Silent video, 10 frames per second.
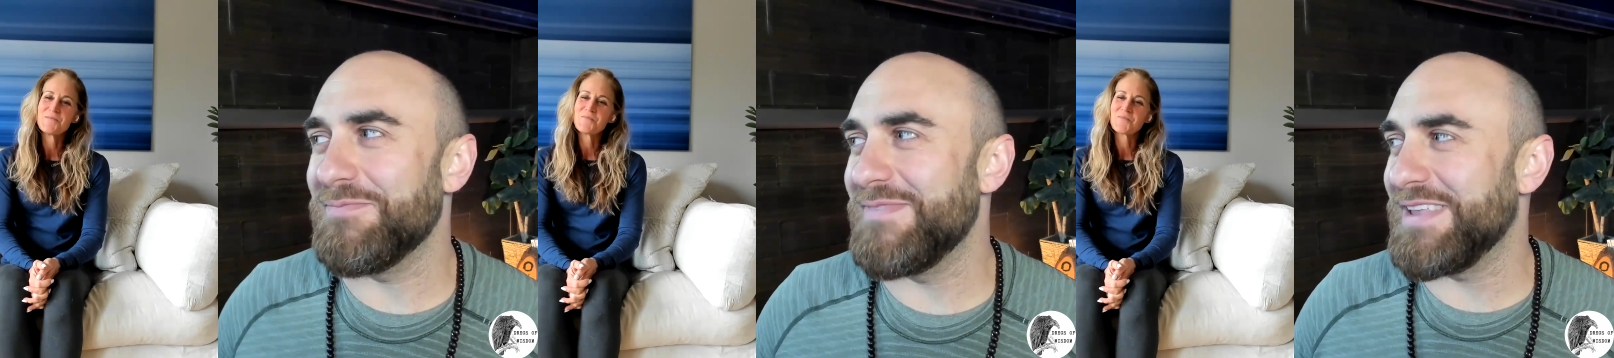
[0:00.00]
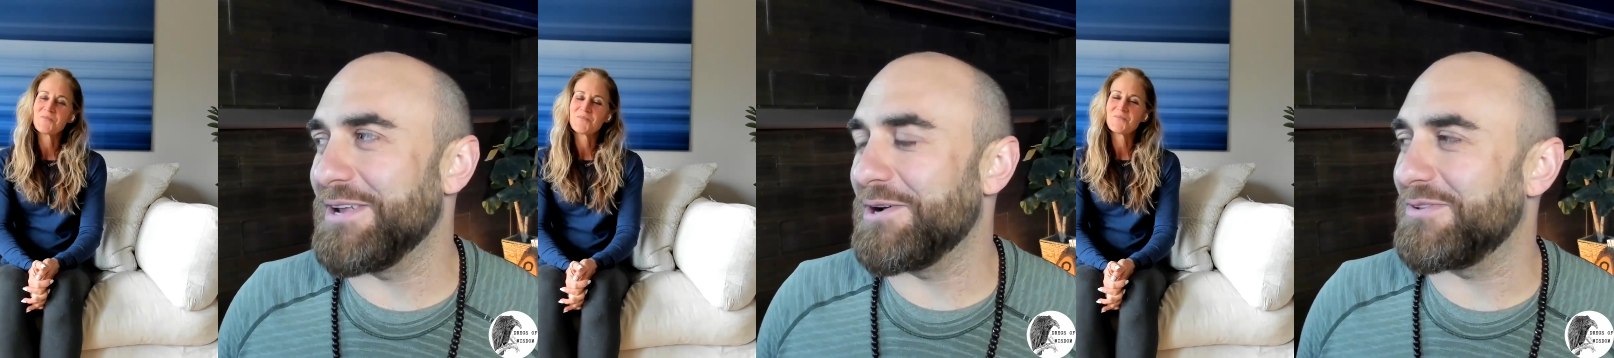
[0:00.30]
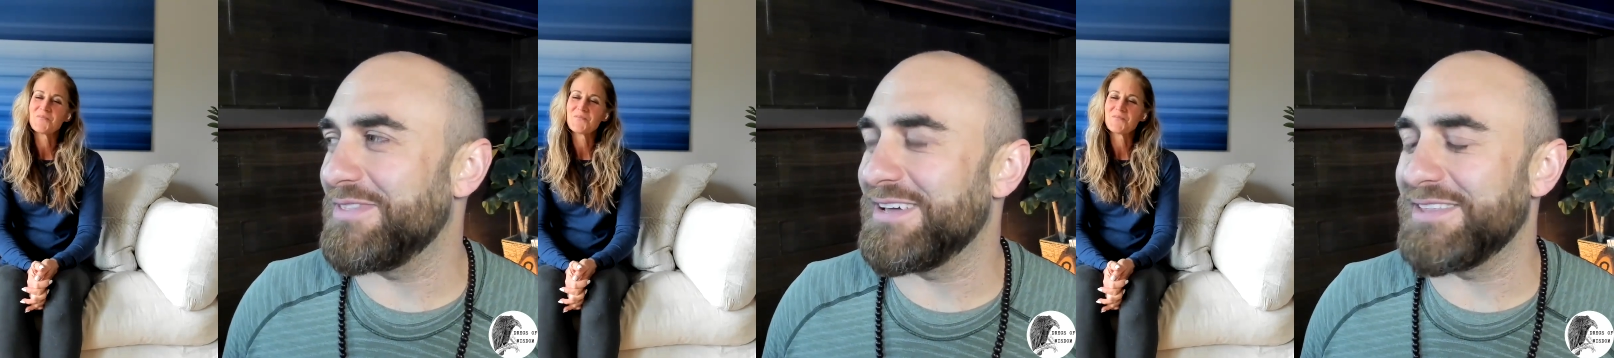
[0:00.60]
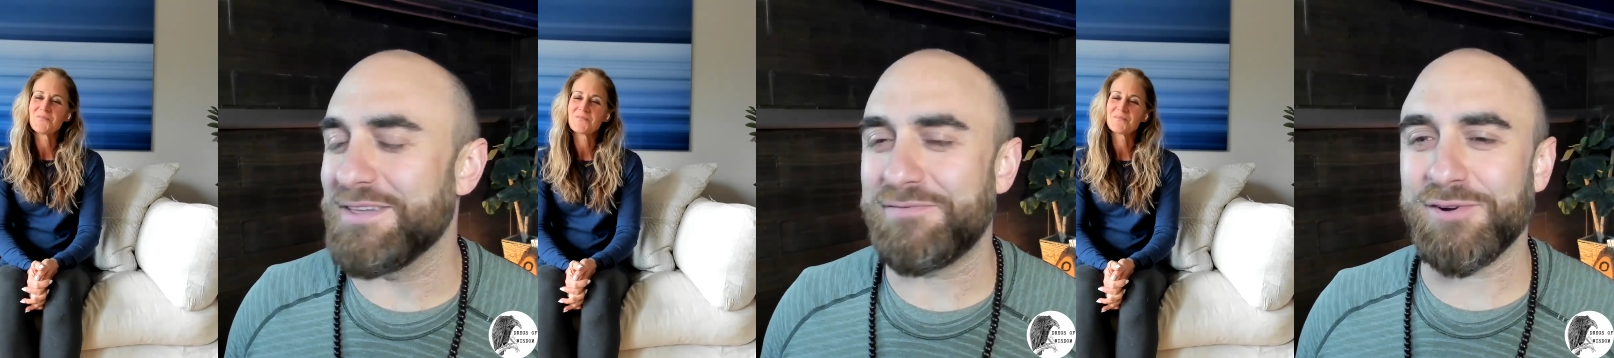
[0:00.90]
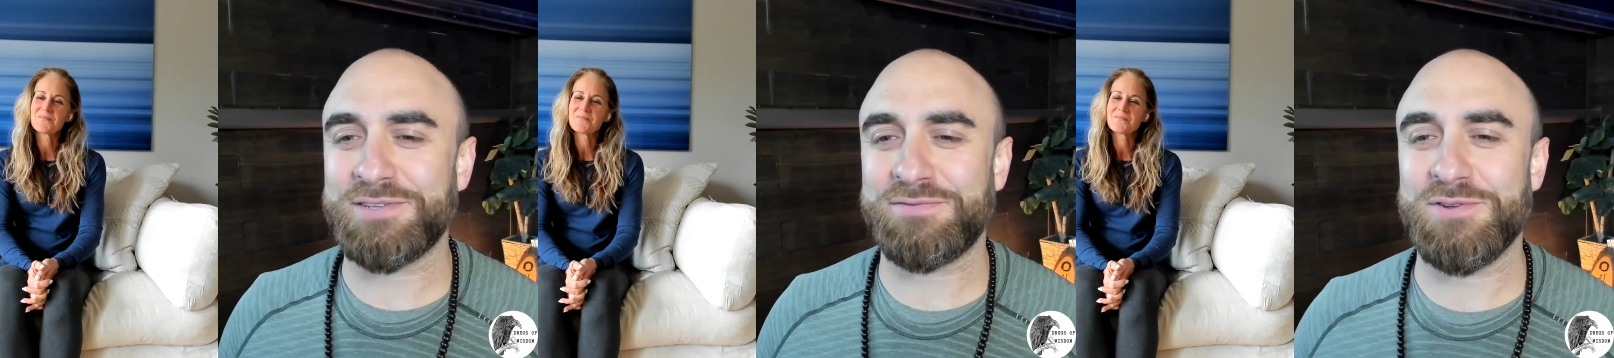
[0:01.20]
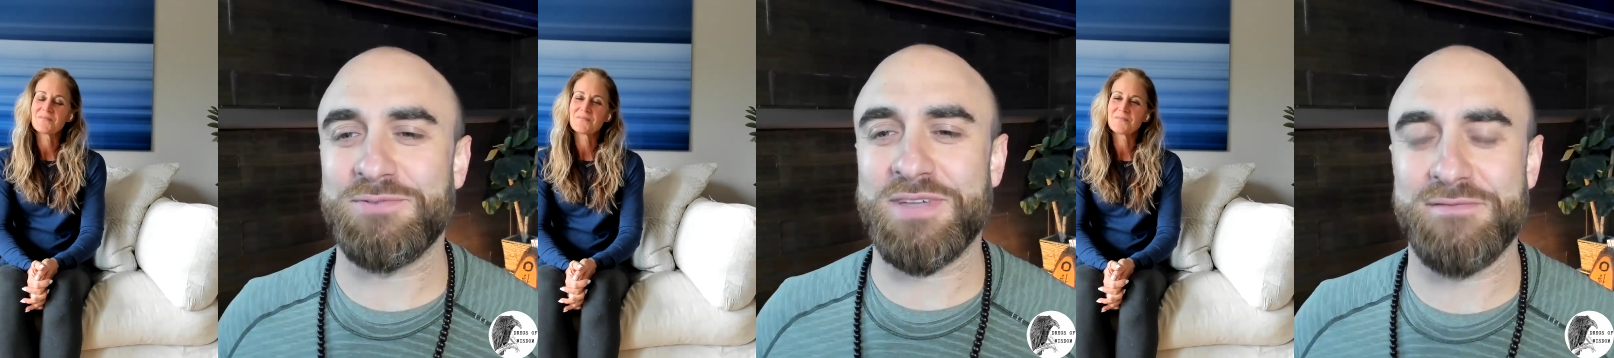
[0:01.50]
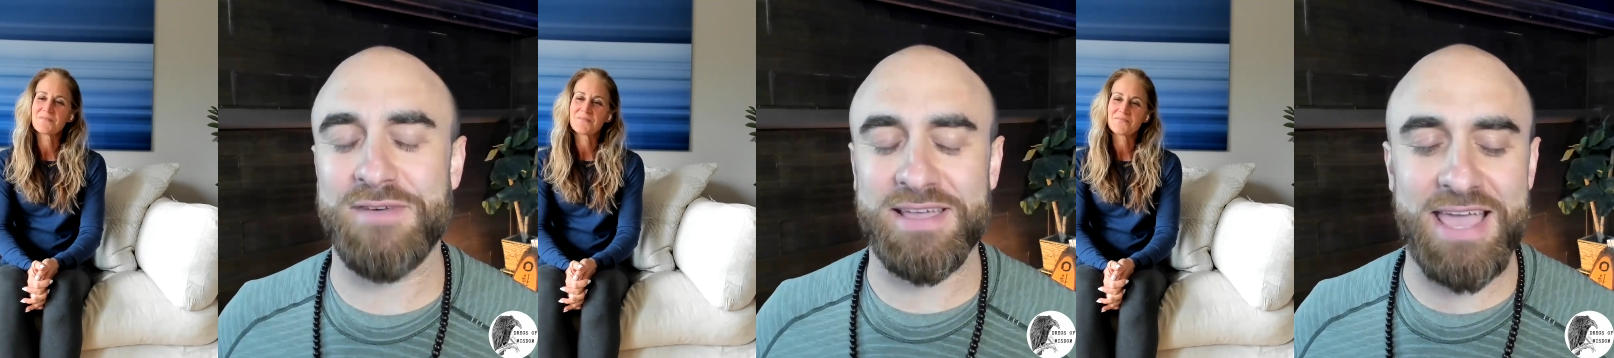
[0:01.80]
Speaker 1: the first few
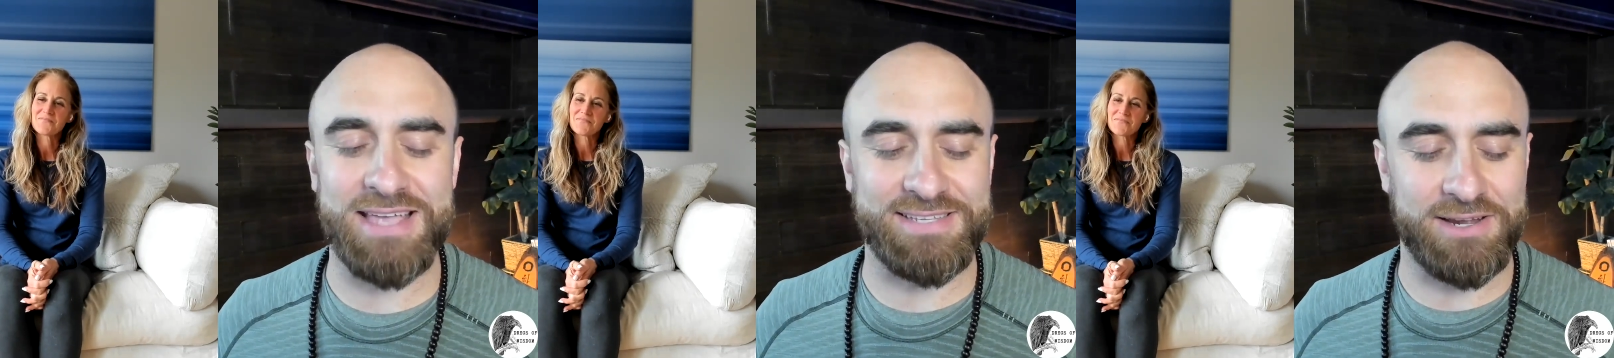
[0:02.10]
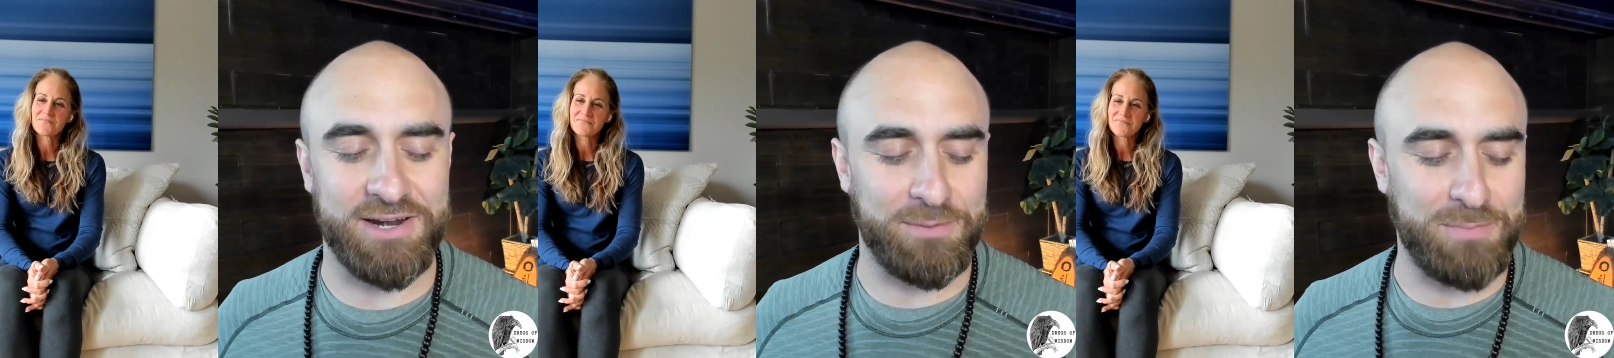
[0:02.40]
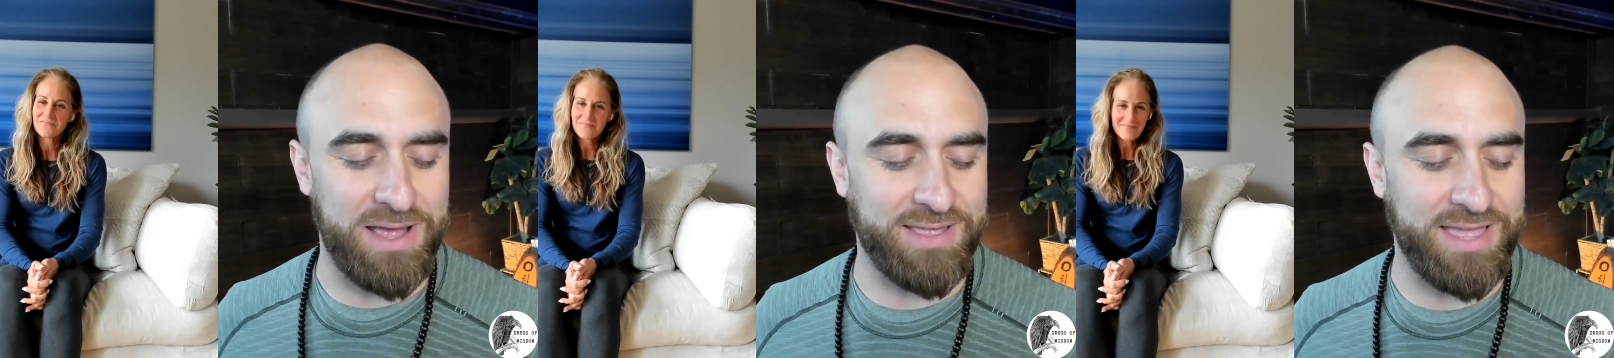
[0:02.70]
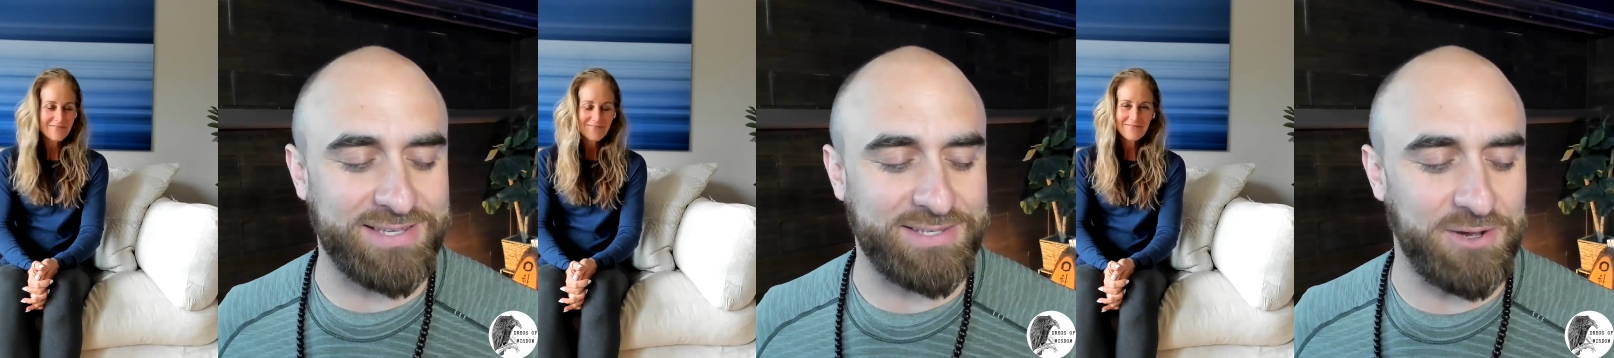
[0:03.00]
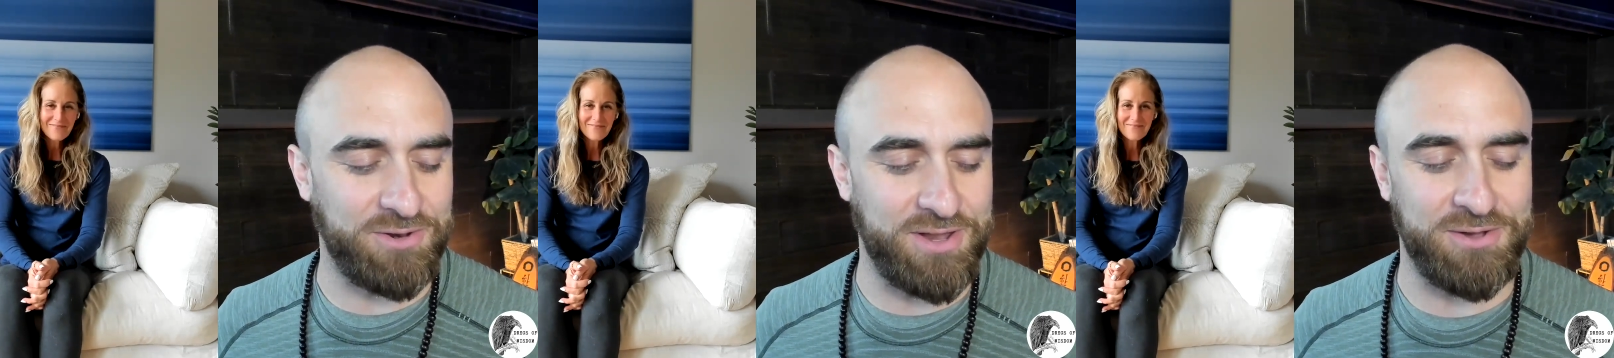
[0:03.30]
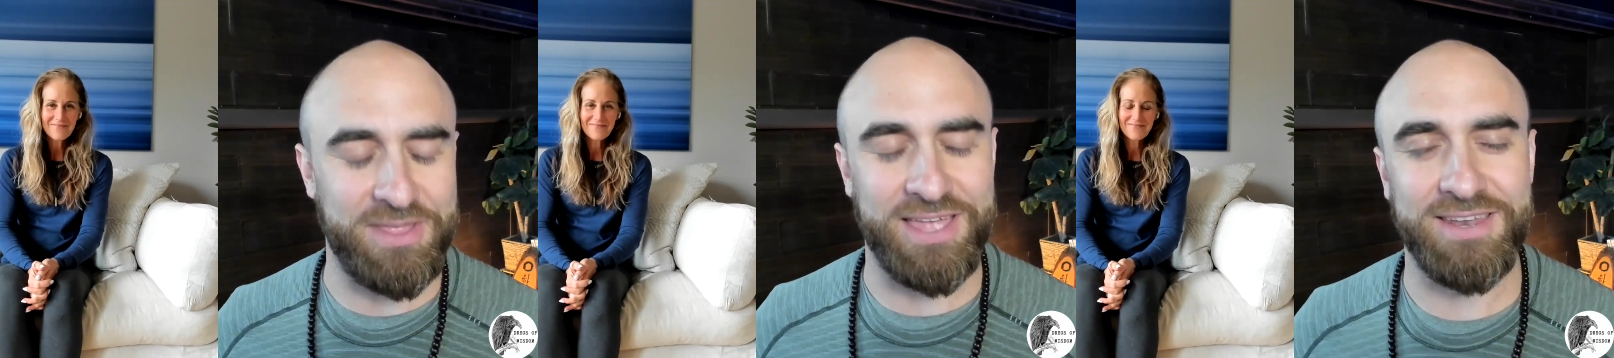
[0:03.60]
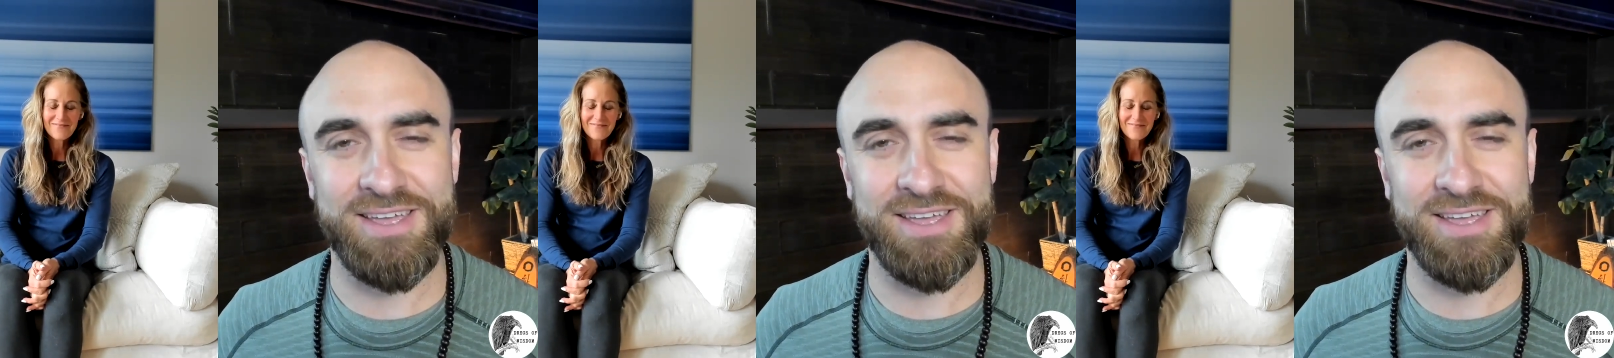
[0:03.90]
guests on our podcast don't know that